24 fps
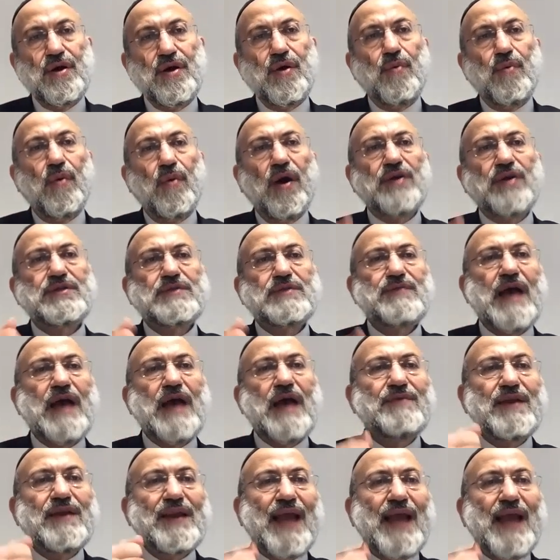Once we have
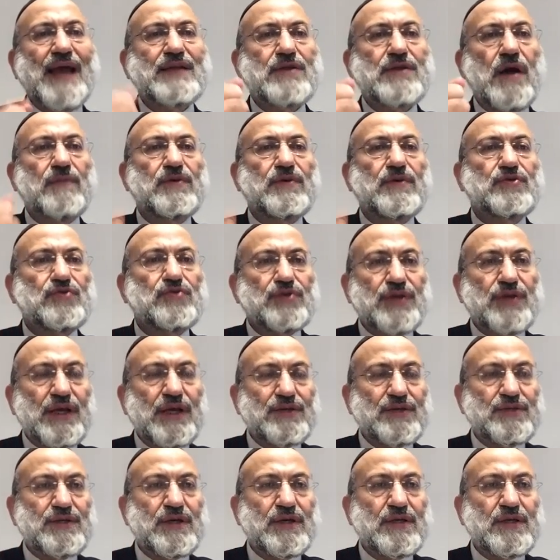a light of
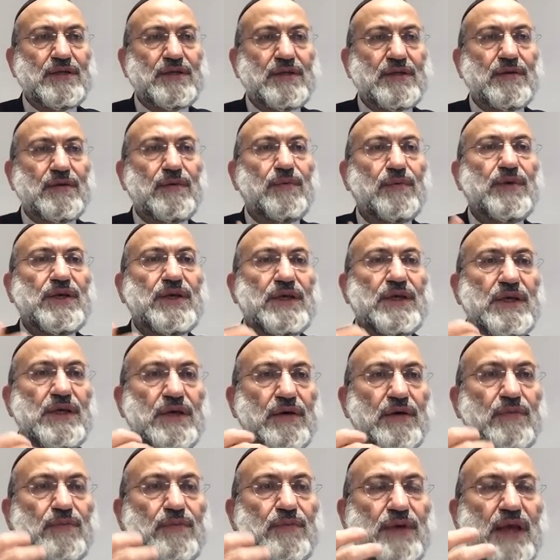education, we
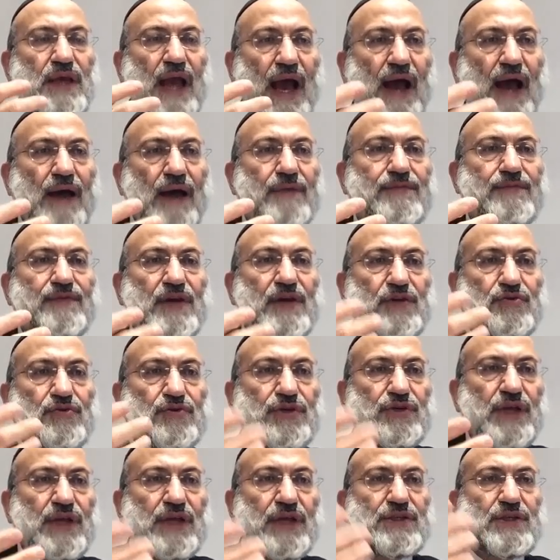have
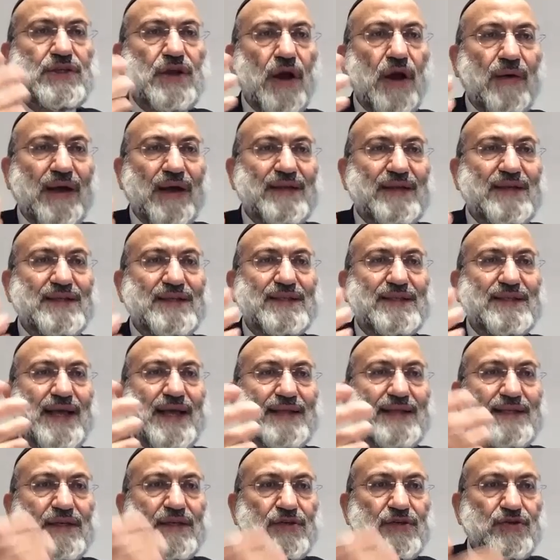education of
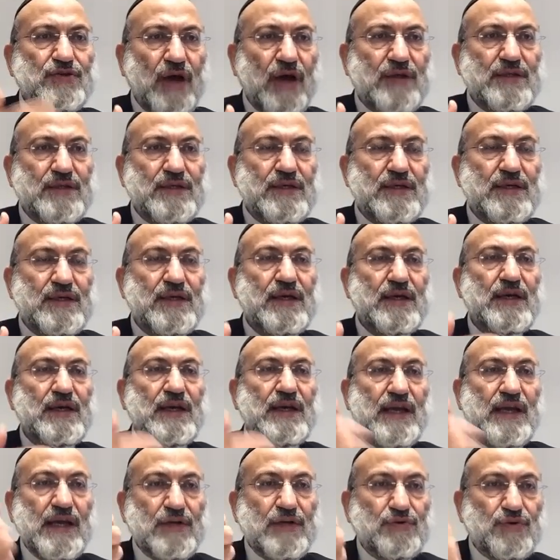understanding each other.
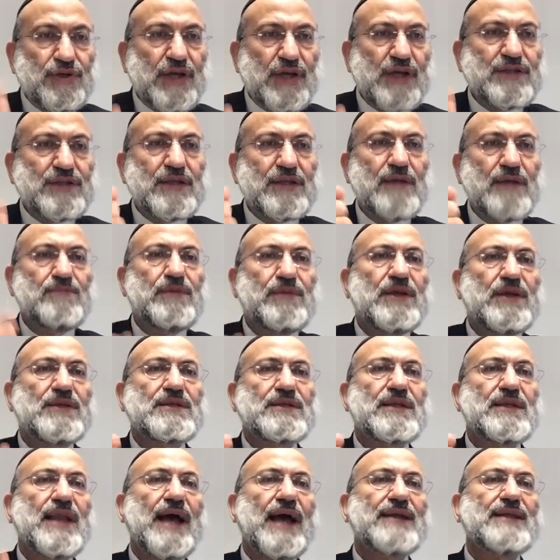Education
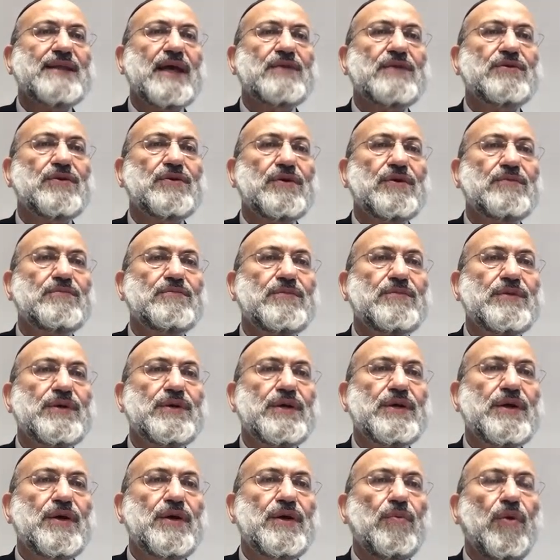brings light at home.
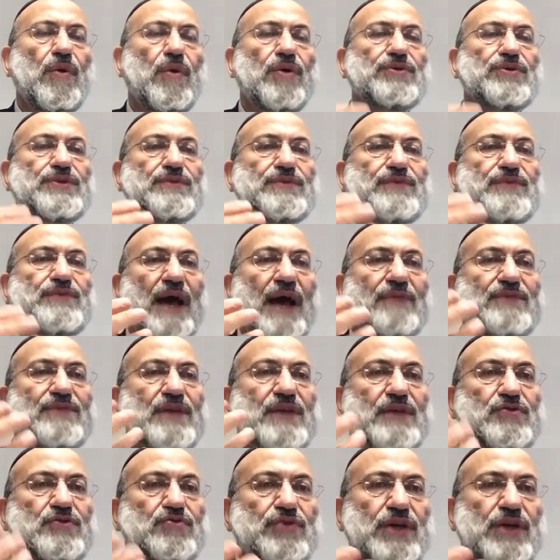Once we have the
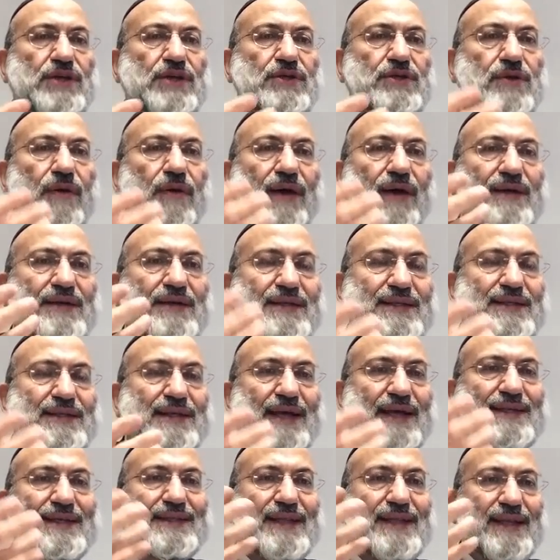education of
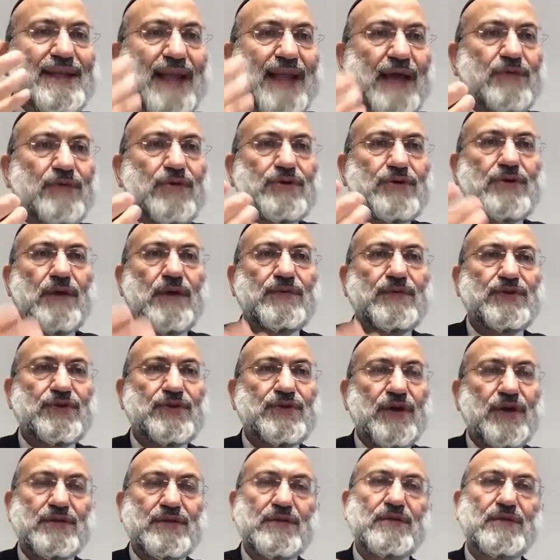understanding the language of each
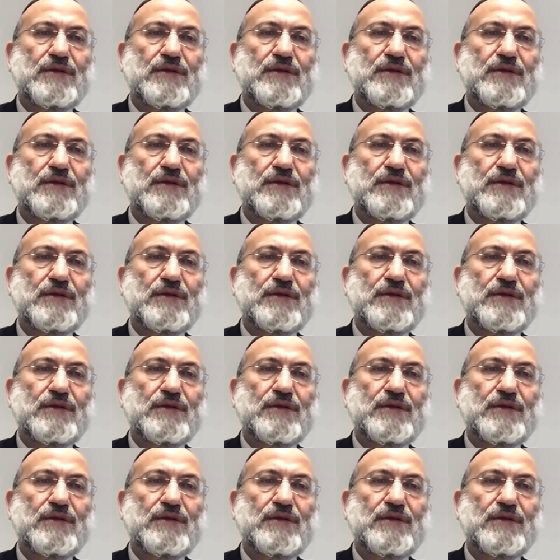other.